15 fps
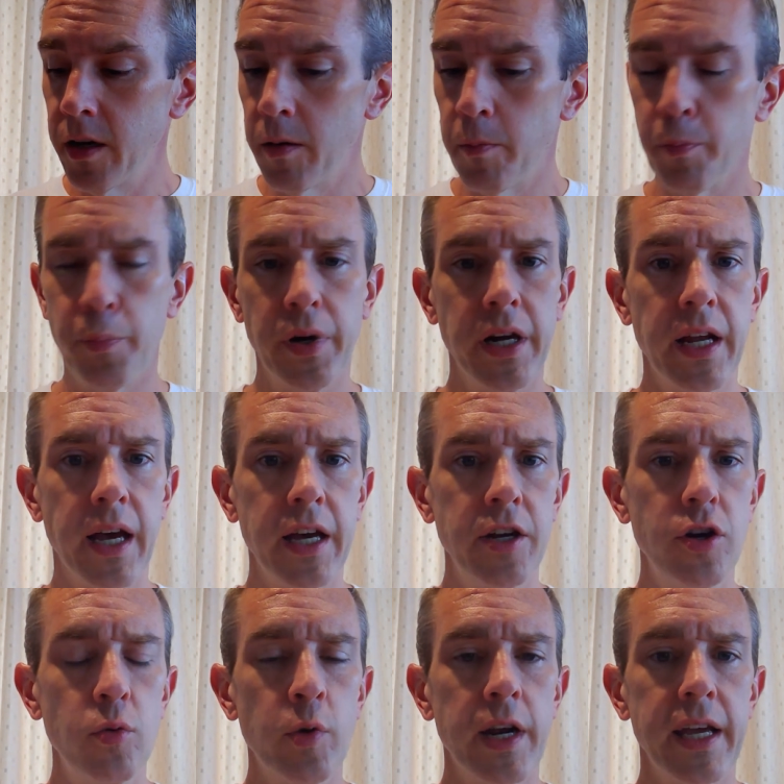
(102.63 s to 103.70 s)
But I
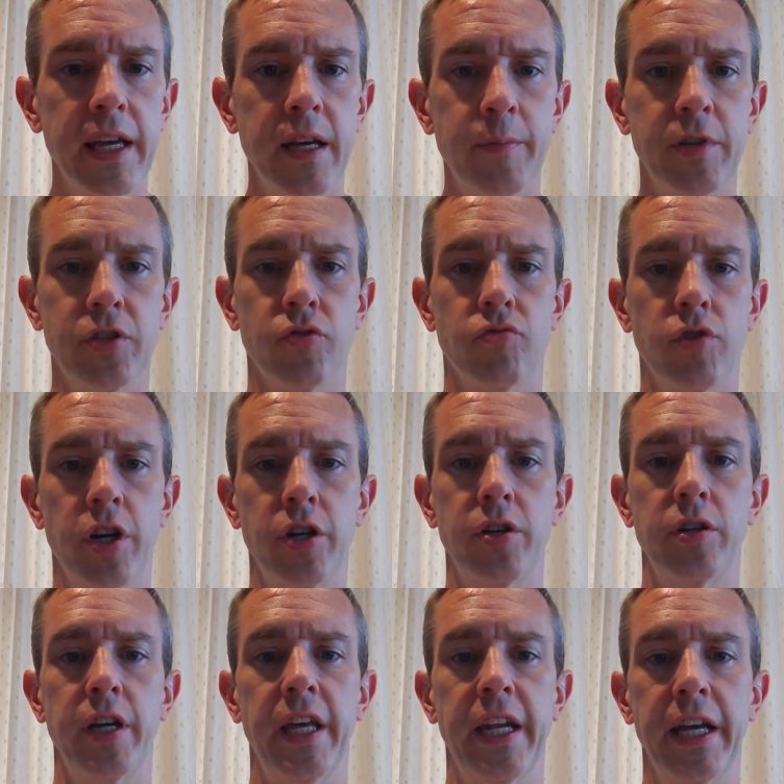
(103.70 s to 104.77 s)
know what I am as a
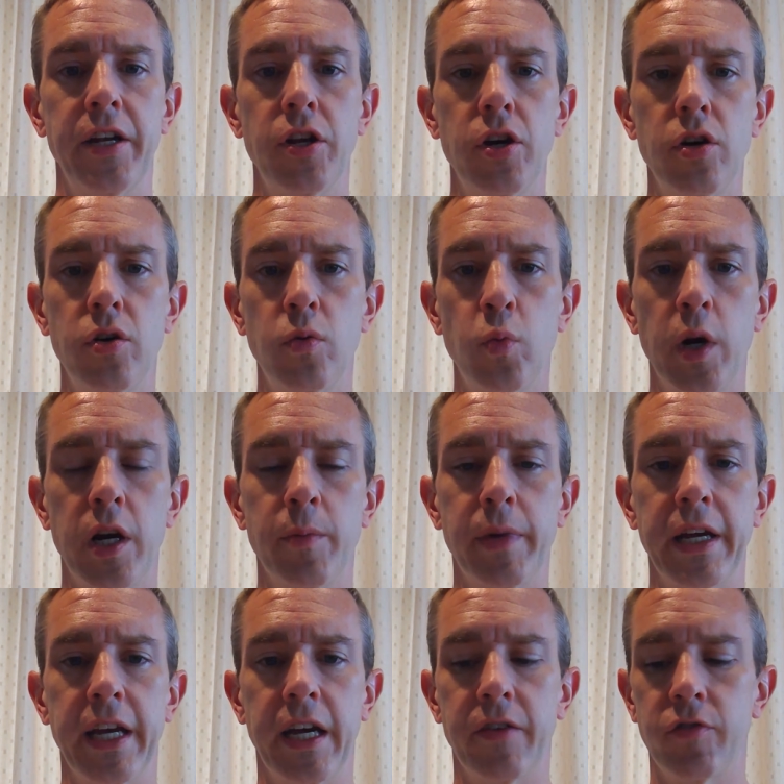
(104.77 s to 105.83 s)
runner, and I know where
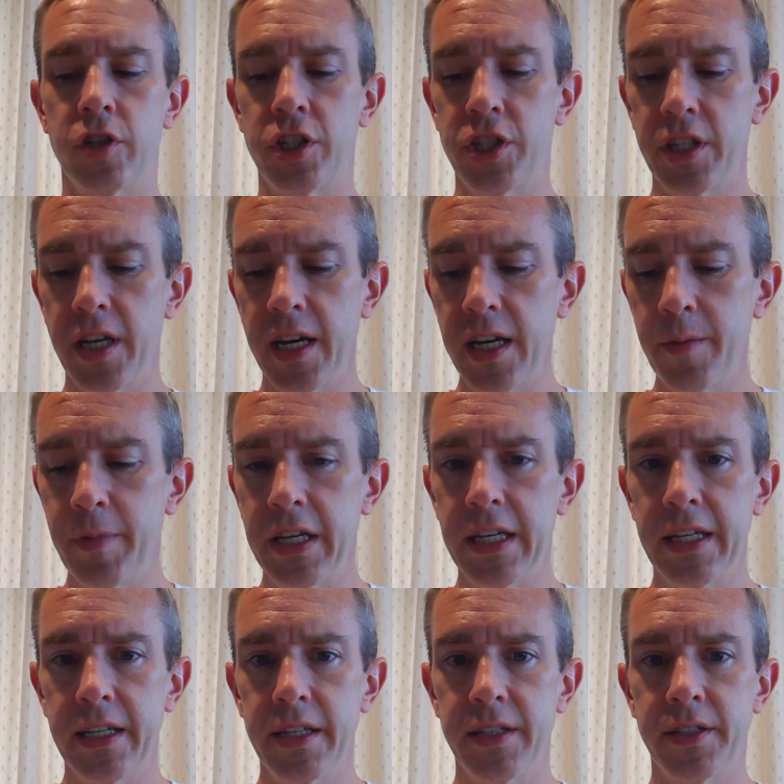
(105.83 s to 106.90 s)
my average time
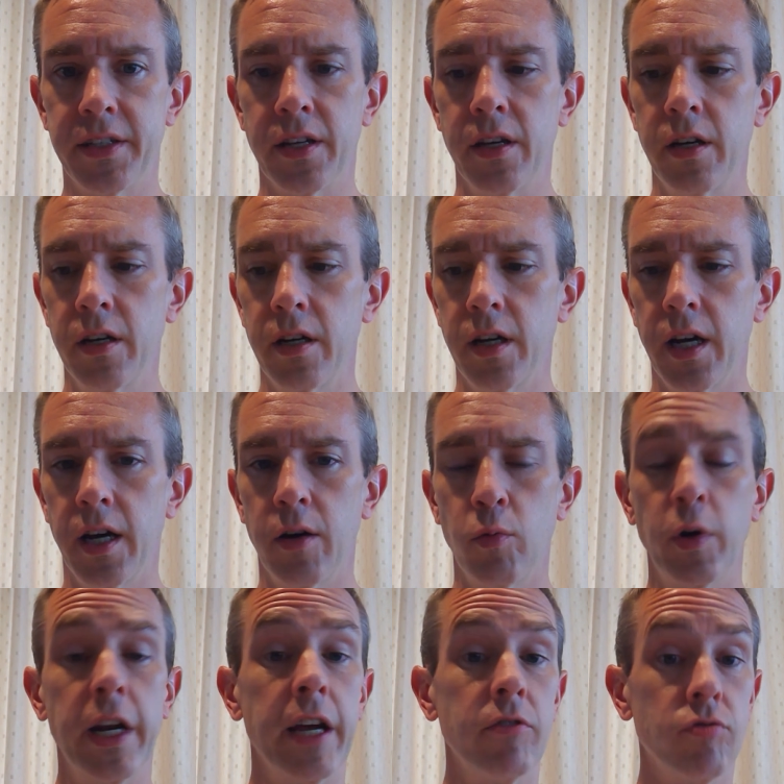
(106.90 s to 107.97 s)
is
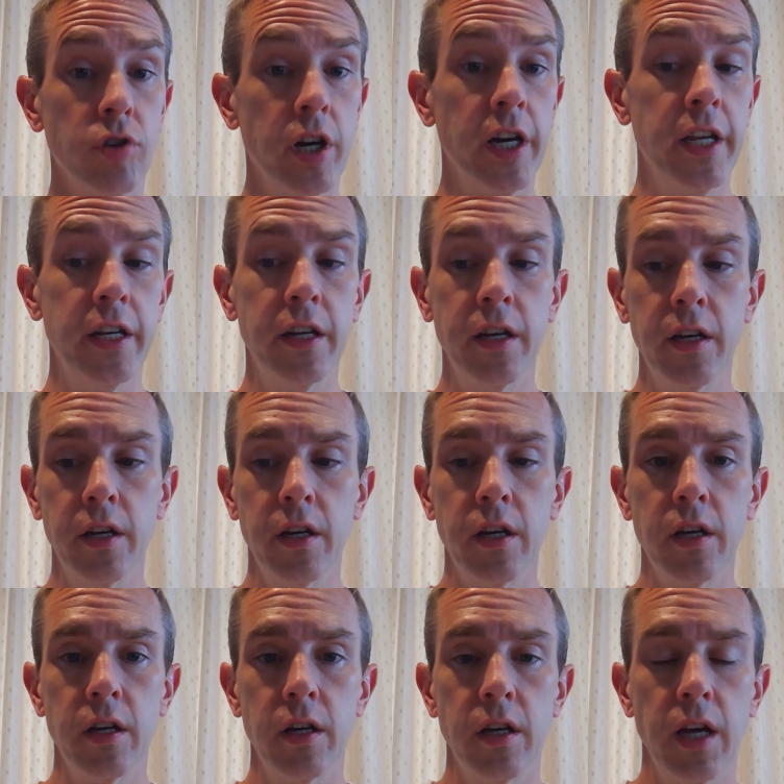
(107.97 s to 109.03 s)
when I run
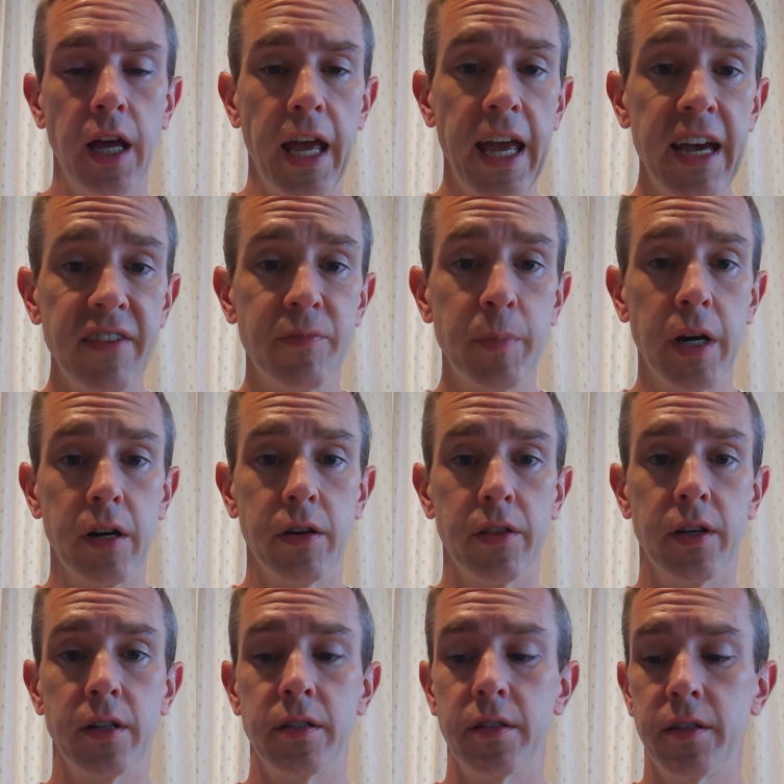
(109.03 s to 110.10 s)
half
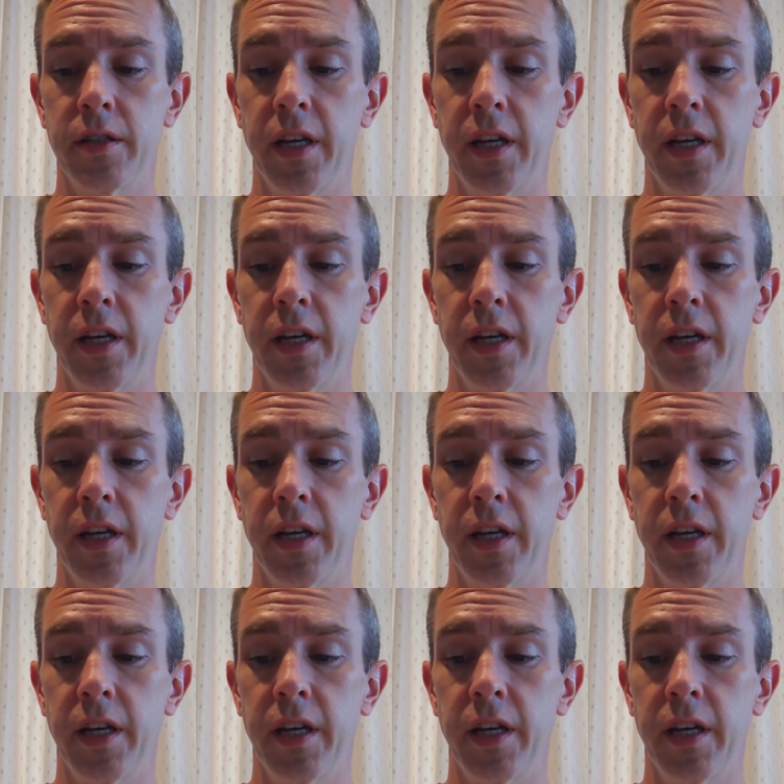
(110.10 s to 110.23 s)
marathons.